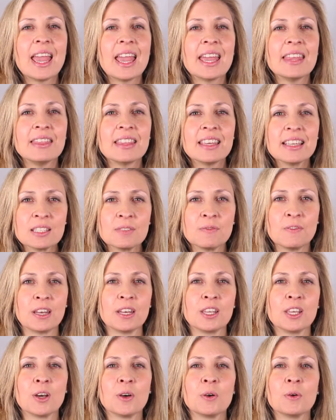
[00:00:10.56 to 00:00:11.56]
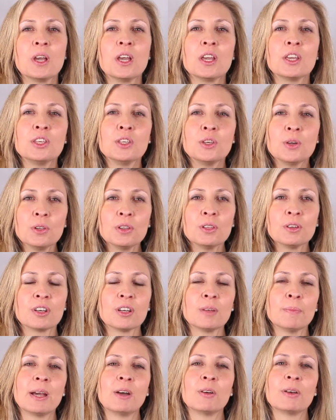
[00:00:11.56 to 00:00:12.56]
In this video, you'll
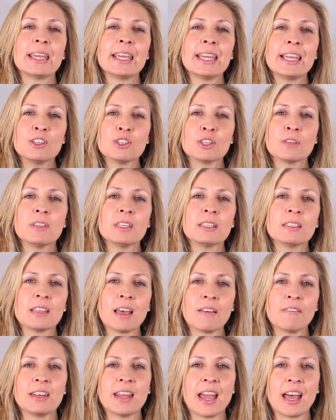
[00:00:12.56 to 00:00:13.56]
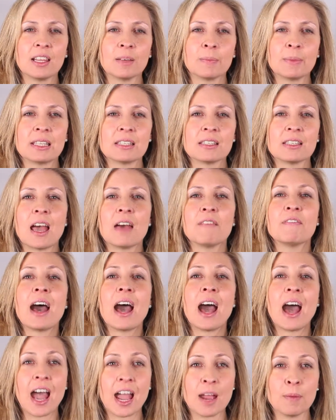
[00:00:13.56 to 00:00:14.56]
learn about each of the 7 elements of a
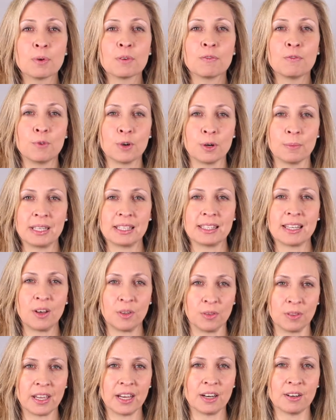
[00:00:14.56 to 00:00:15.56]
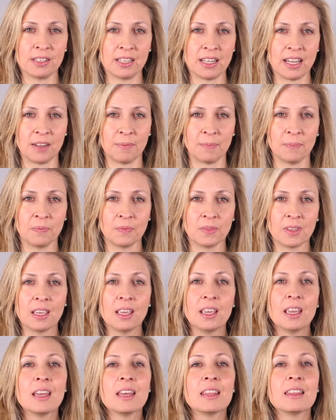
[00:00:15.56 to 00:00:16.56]
high-performance healthcare team,
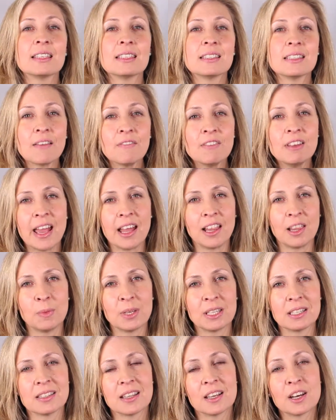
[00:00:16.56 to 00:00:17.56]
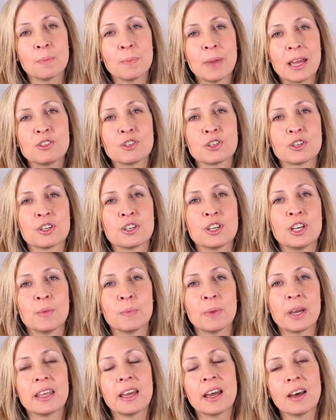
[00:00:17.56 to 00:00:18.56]
the 7 elements that are measured
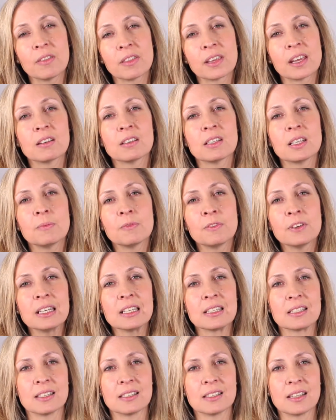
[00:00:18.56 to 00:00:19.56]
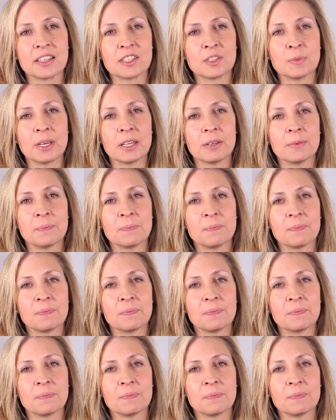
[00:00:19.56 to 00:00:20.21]
by the Healthcare Team Fitness Assessment.